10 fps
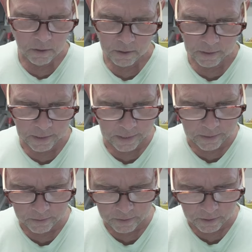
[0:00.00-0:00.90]
I
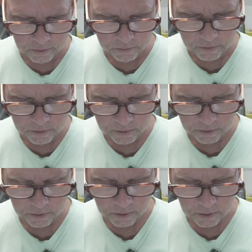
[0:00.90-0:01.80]
don't know.
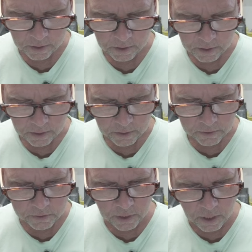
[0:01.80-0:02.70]

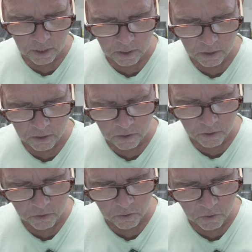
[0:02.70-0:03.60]

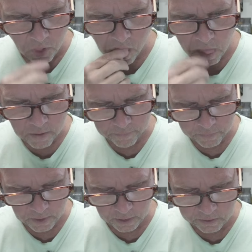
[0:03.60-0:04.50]
So
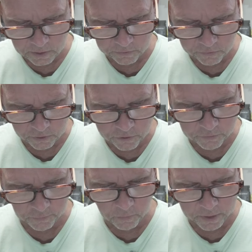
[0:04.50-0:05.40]
then I see instructions
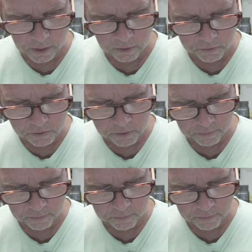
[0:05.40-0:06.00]
for Windows.